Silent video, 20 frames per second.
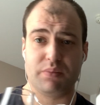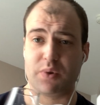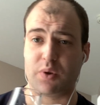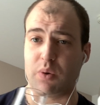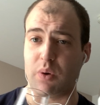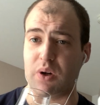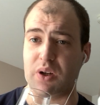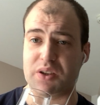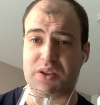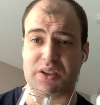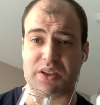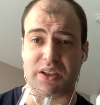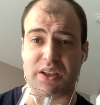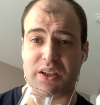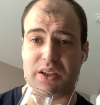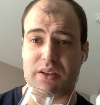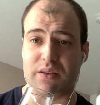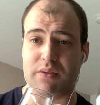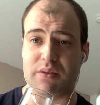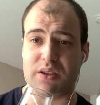
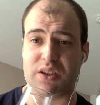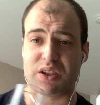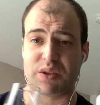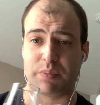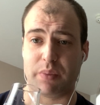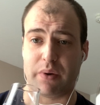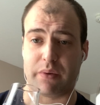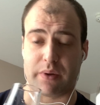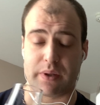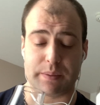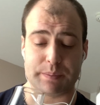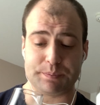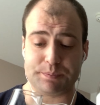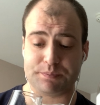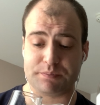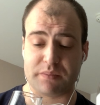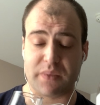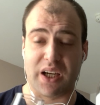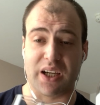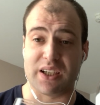quality spirit,
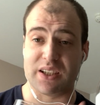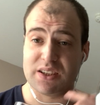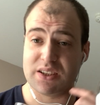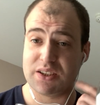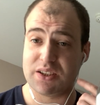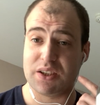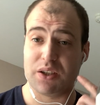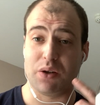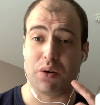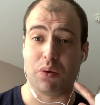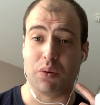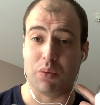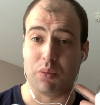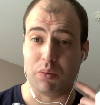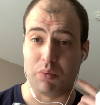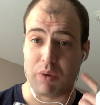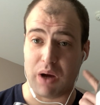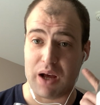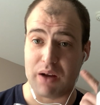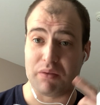and it's still
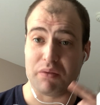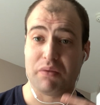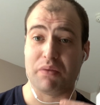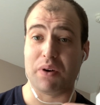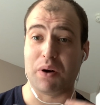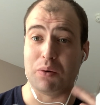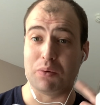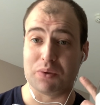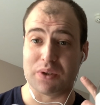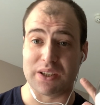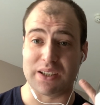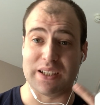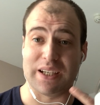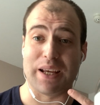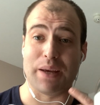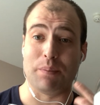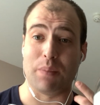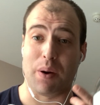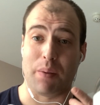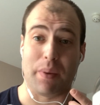unfolding
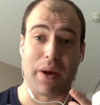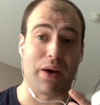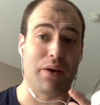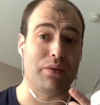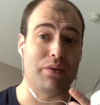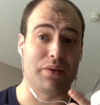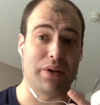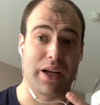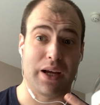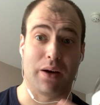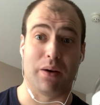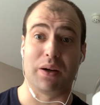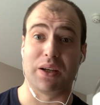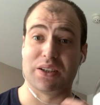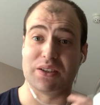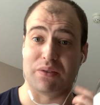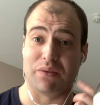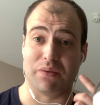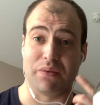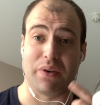in my mouth now.
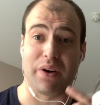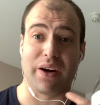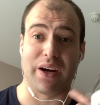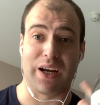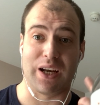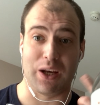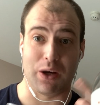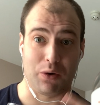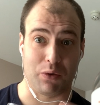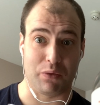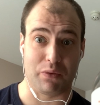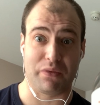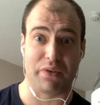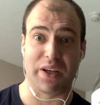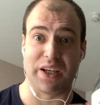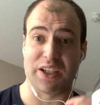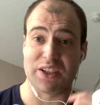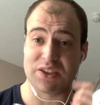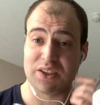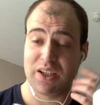It's a very long
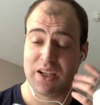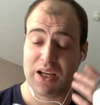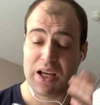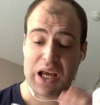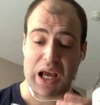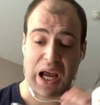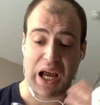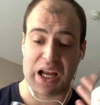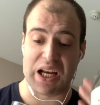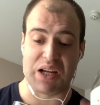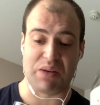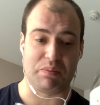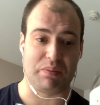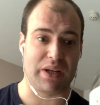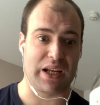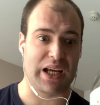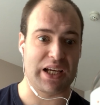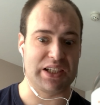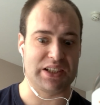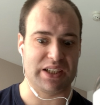finish, and it
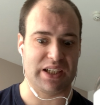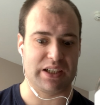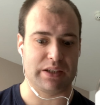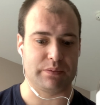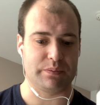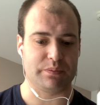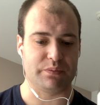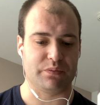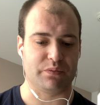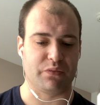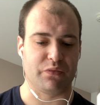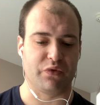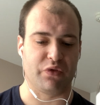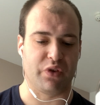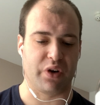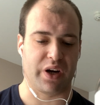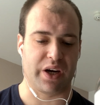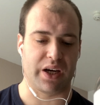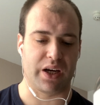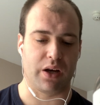plays out
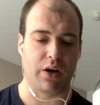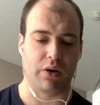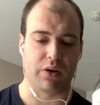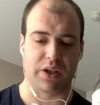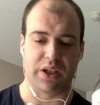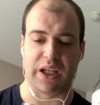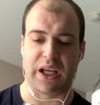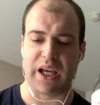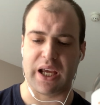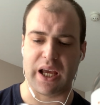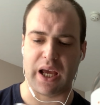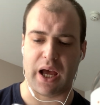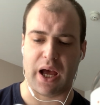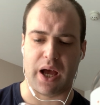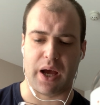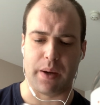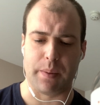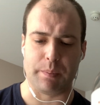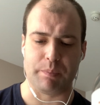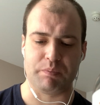very long
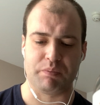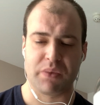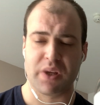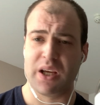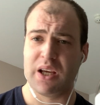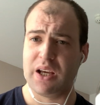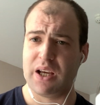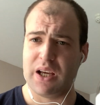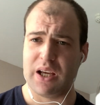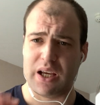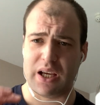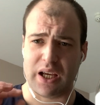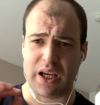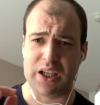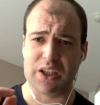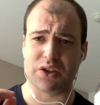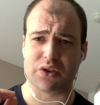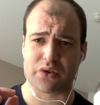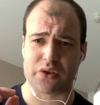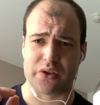and
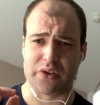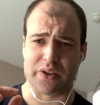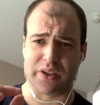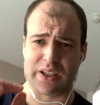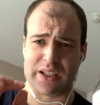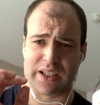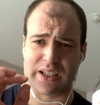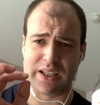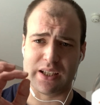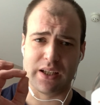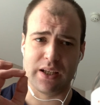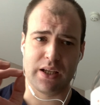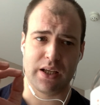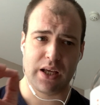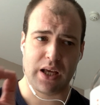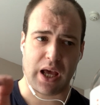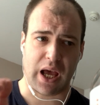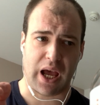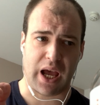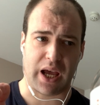intricately
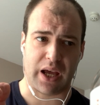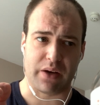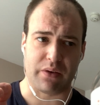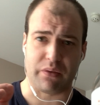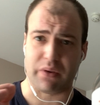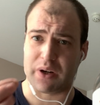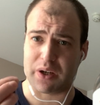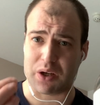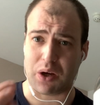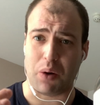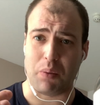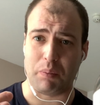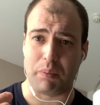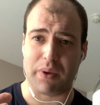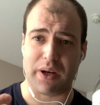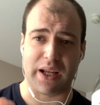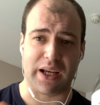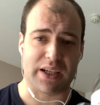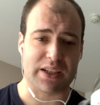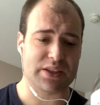and very
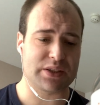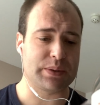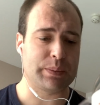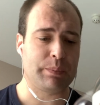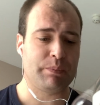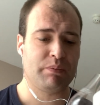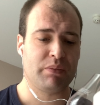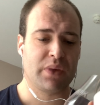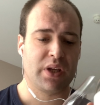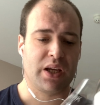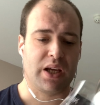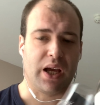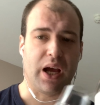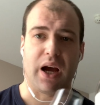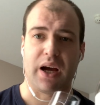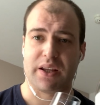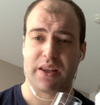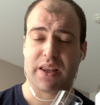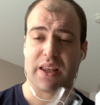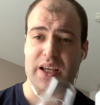complex.
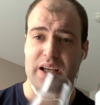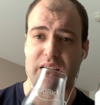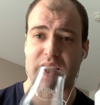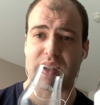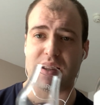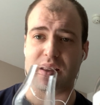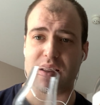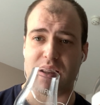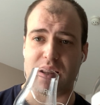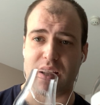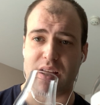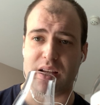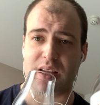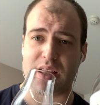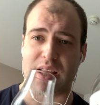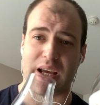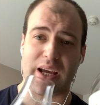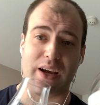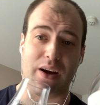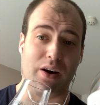I think that
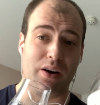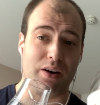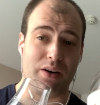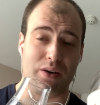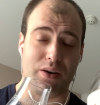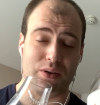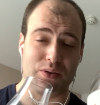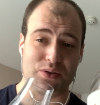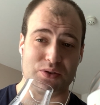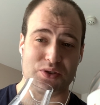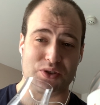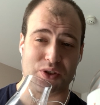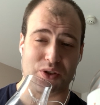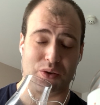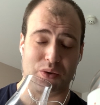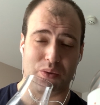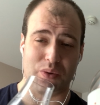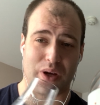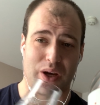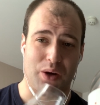they are
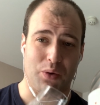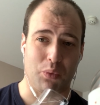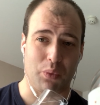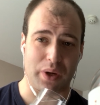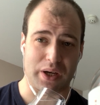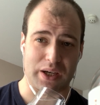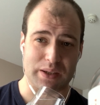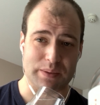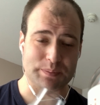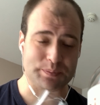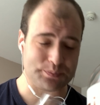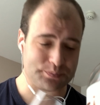onto a winner.